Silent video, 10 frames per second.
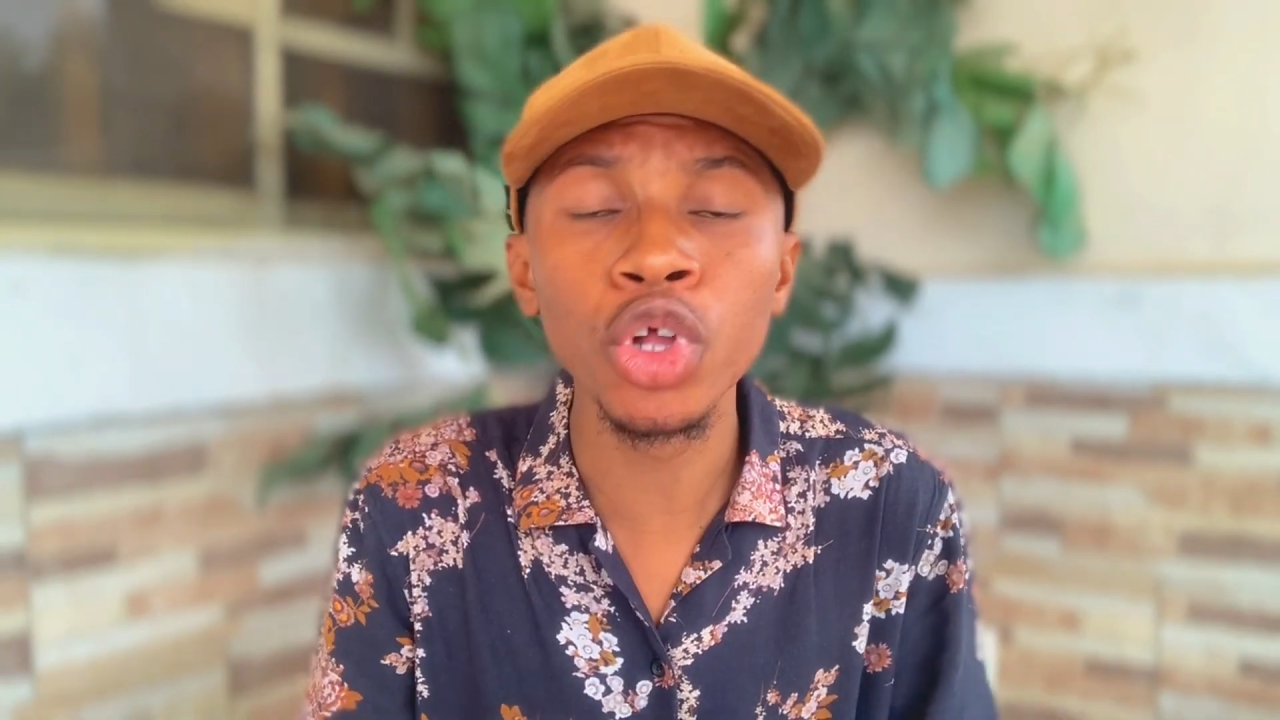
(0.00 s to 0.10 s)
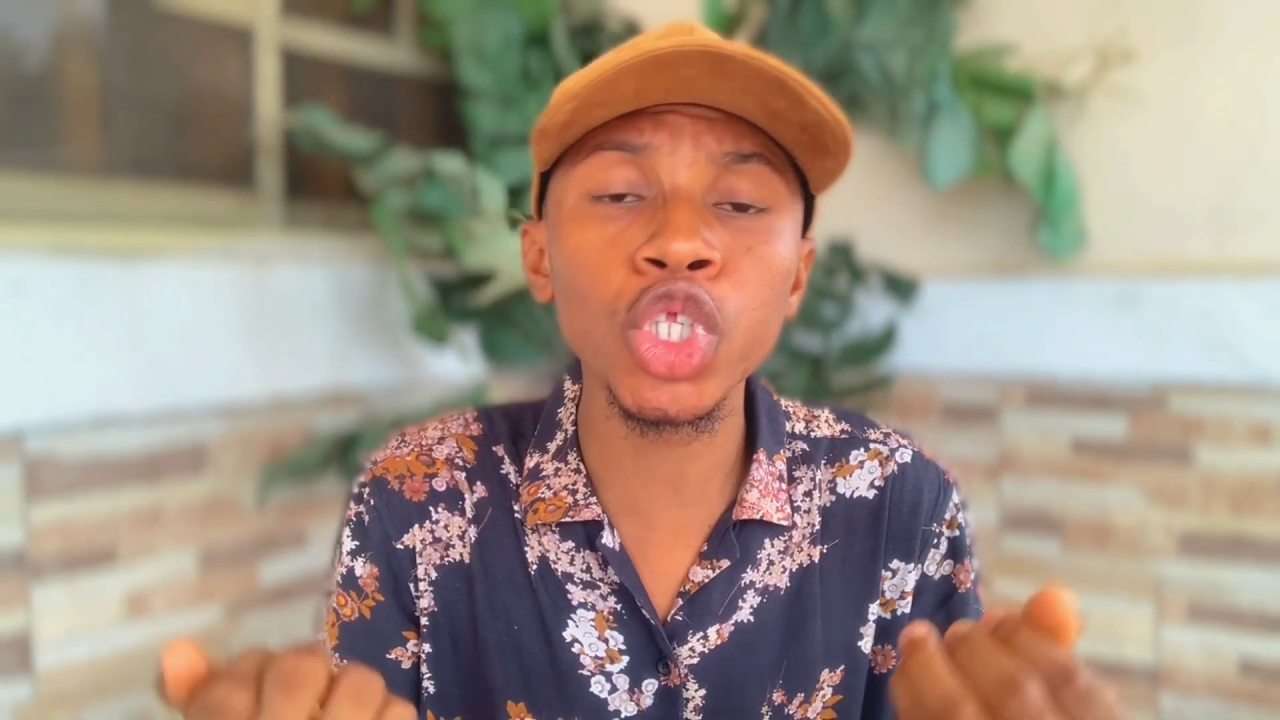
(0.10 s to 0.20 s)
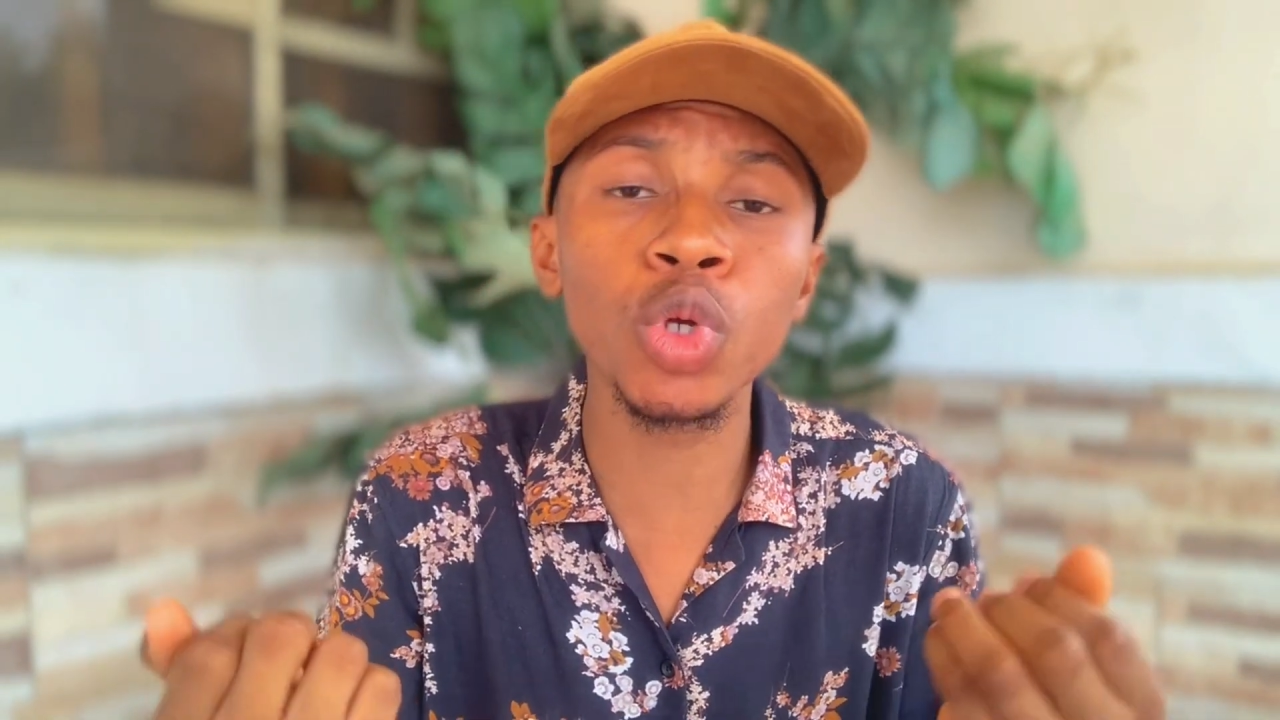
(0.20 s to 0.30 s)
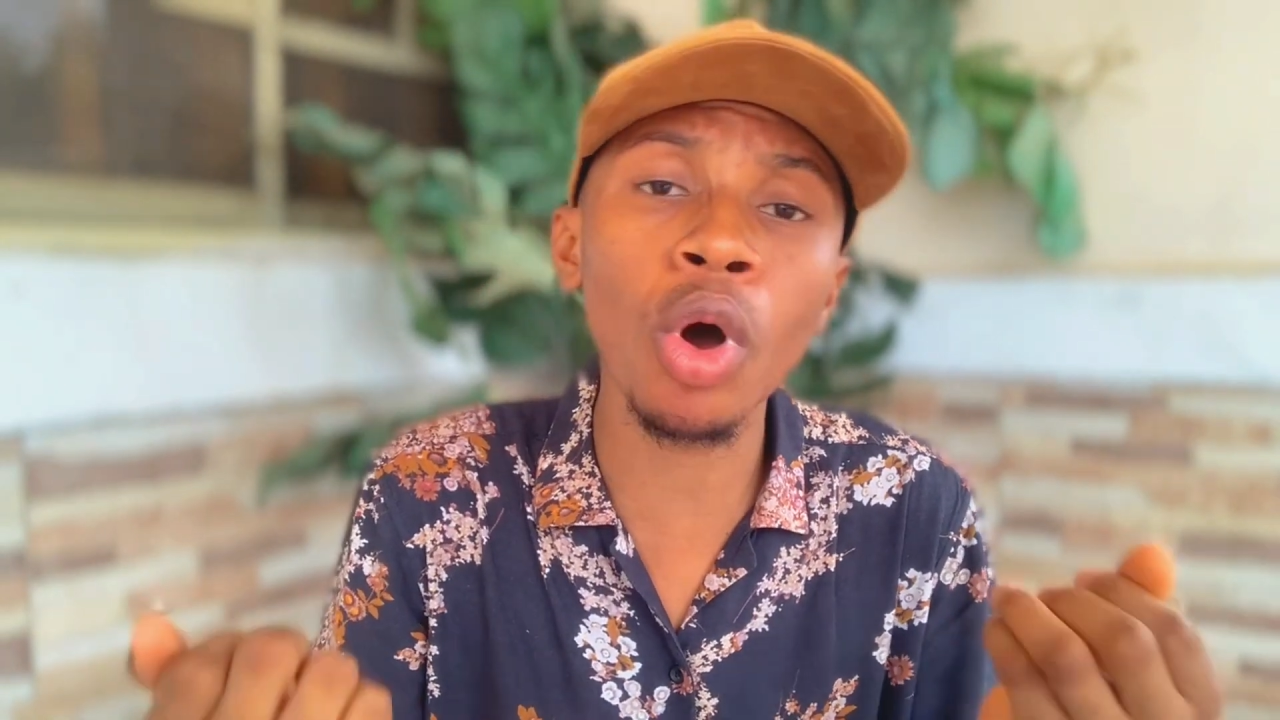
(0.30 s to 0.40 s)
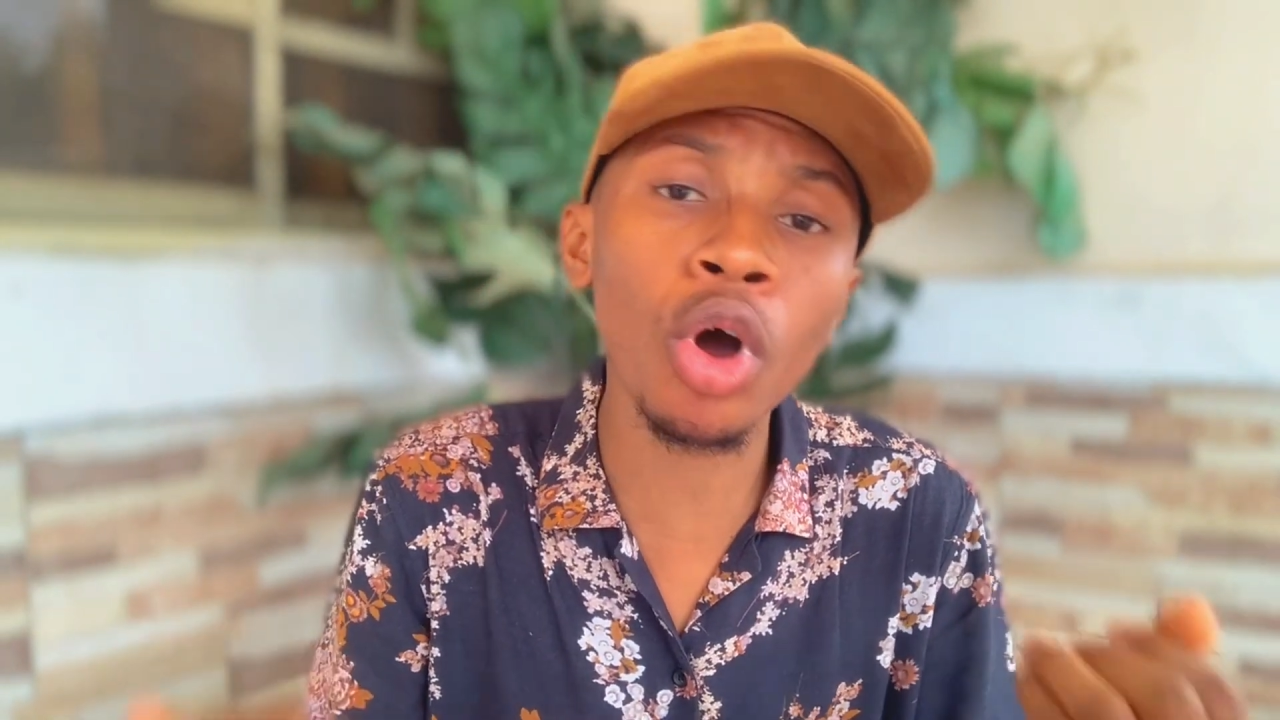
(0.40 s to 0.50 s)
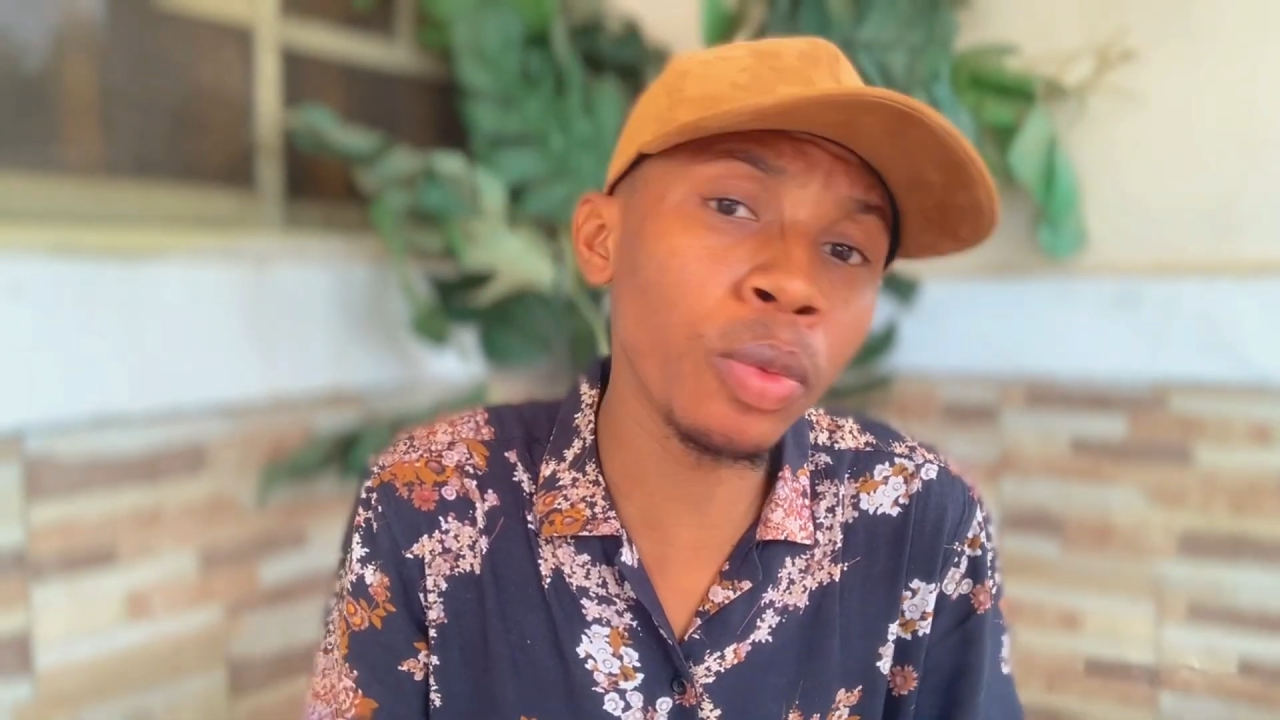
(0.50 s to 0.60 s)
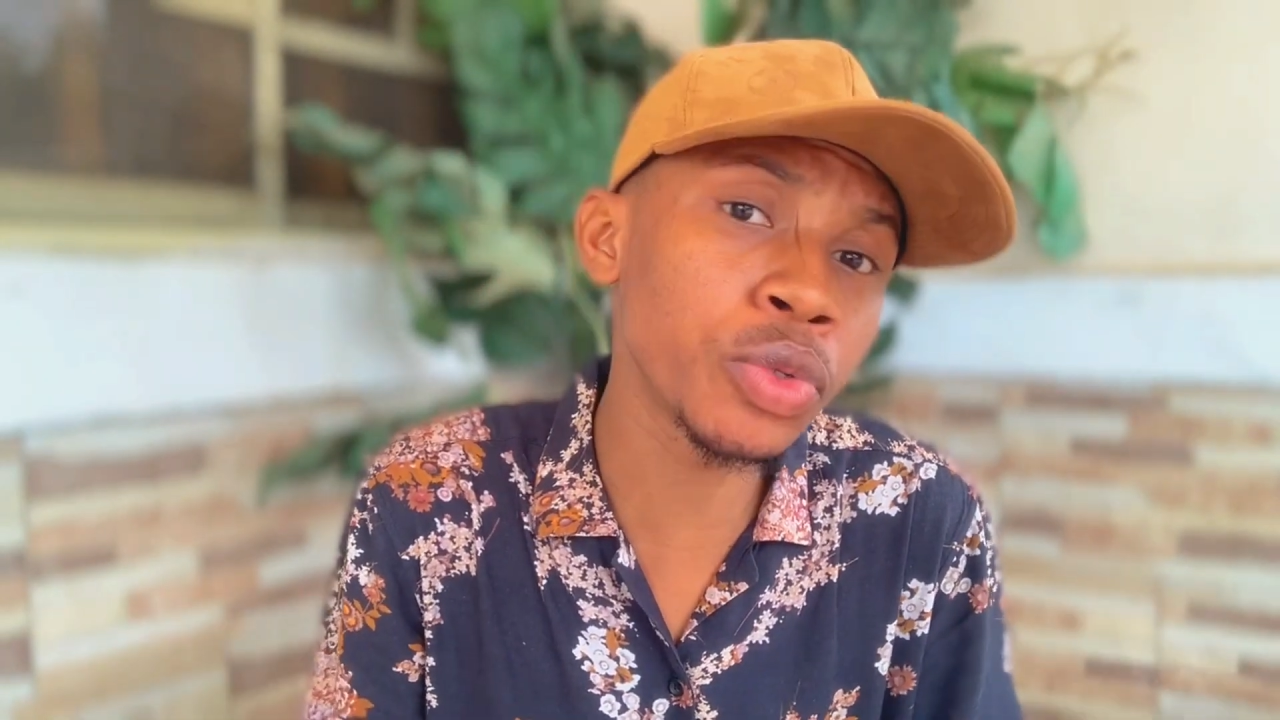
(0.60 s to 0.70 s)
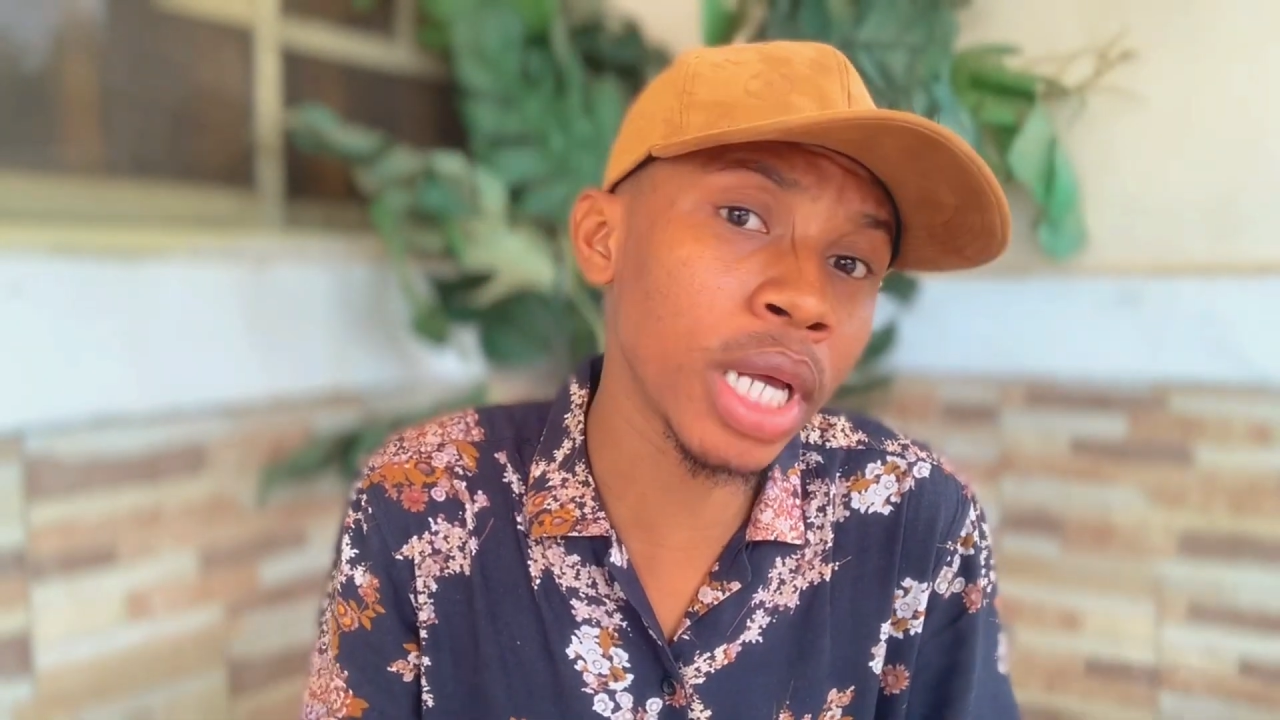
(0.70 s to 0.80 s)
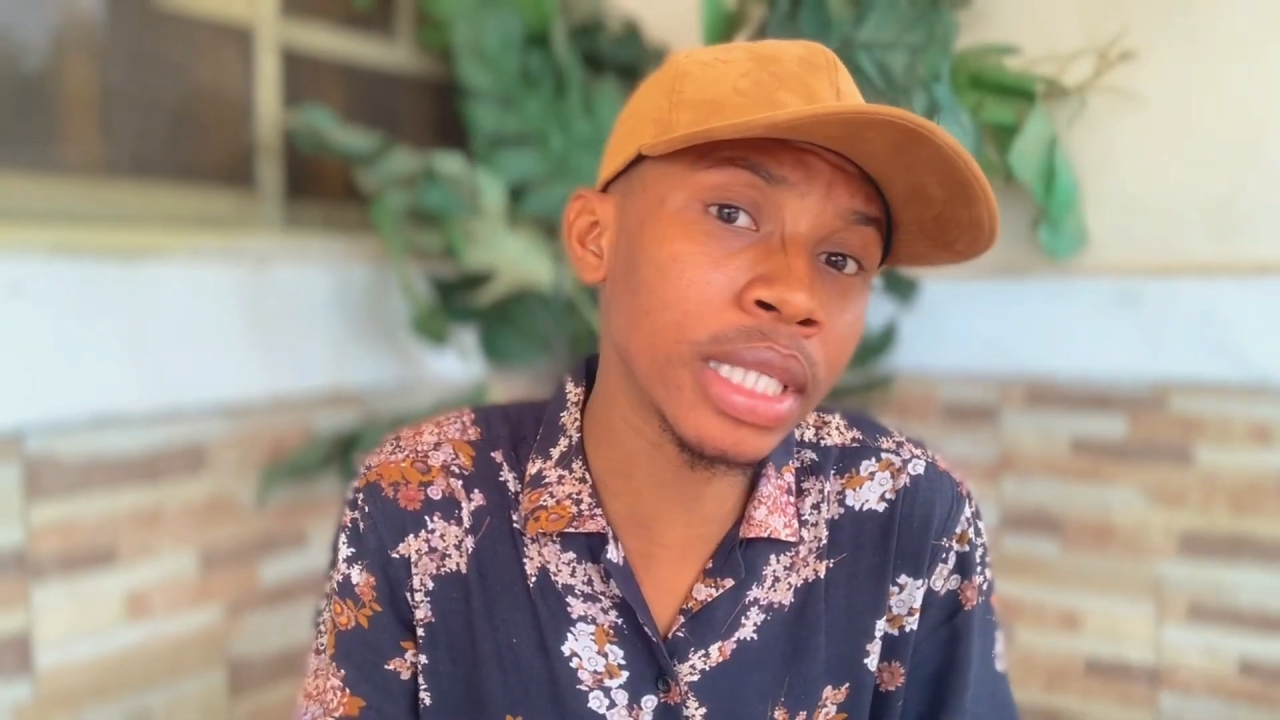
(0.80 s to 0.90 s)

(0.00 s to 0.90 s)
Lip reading: to walk up to you and